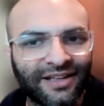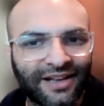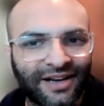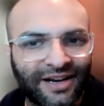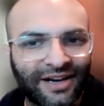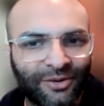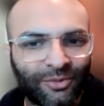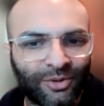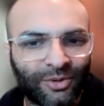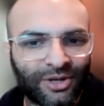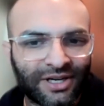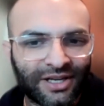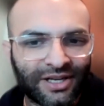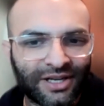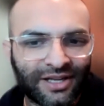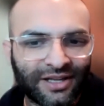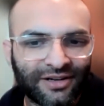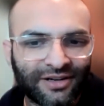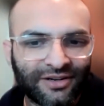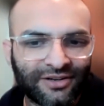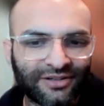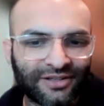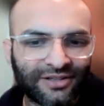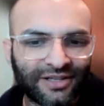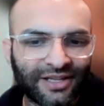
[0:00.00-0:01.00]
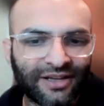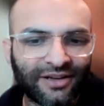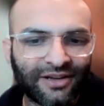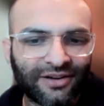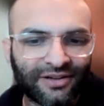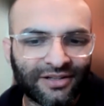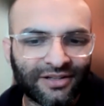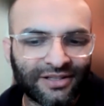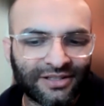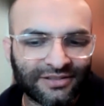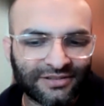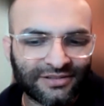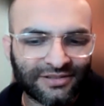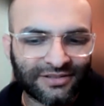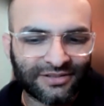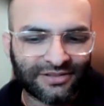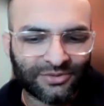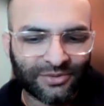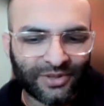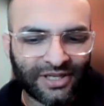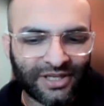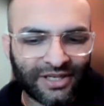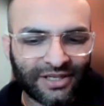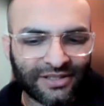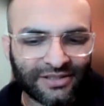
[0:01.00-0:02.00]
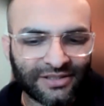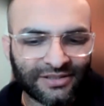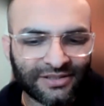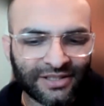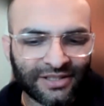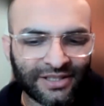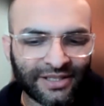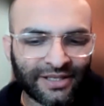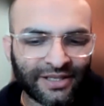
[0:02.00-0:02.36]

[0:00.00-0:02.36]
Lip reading: and I want to get your take on this as well, is